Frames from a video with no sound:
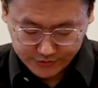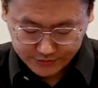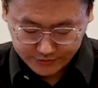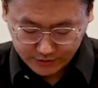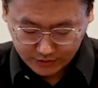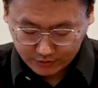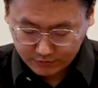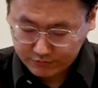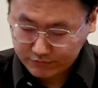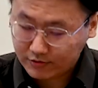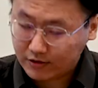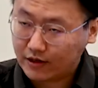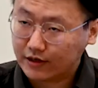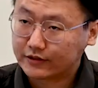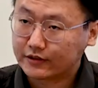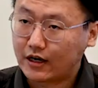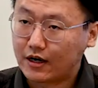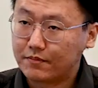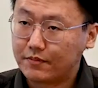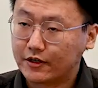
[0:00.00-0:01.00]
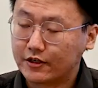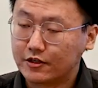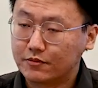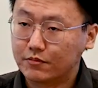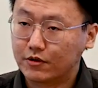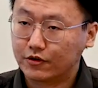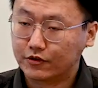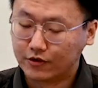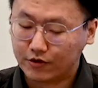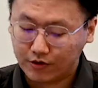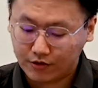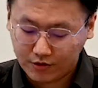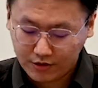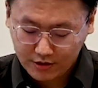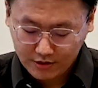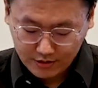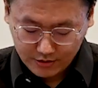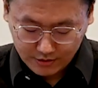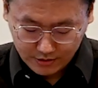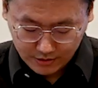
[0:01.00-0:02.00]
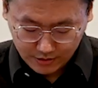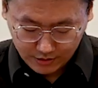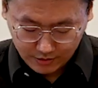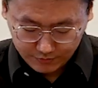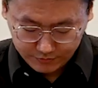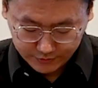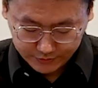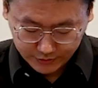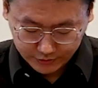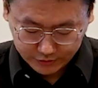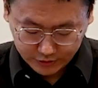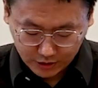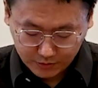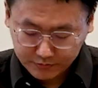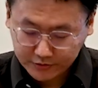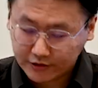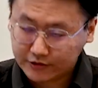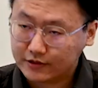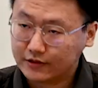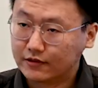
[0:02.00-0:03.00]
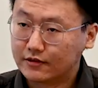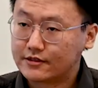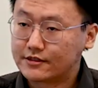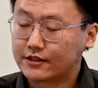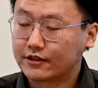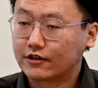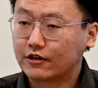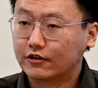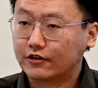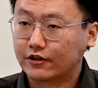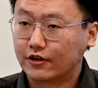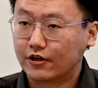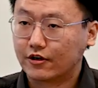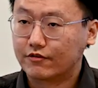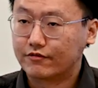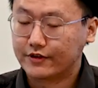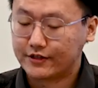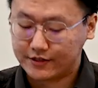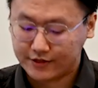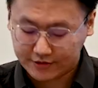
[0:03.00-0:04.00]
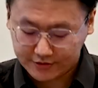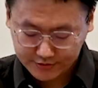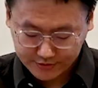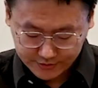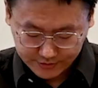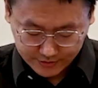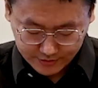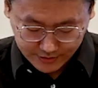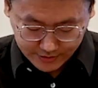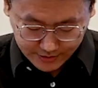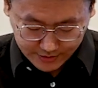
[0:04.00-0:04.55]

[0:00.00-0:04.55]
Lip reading: start from a high binding model for the dominant single layer physics.